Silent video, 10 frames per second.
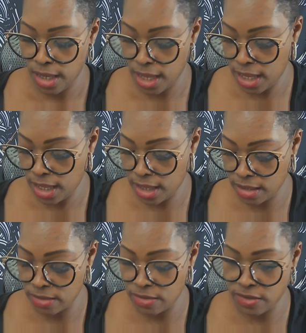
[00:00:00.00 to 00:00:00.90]

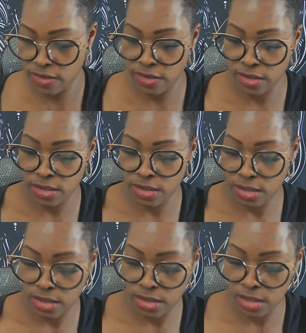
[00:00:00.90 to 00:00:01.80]
and
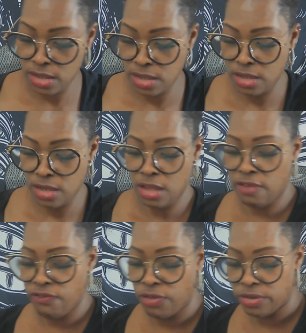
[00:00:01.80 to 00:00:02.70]
the
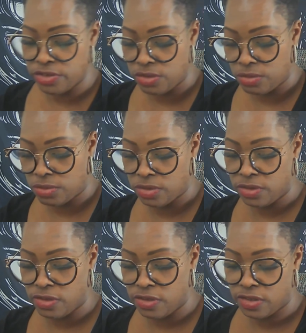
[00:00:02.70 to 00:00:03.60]
Four of
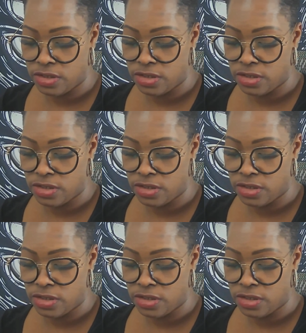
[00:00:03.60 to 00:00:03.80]
Swords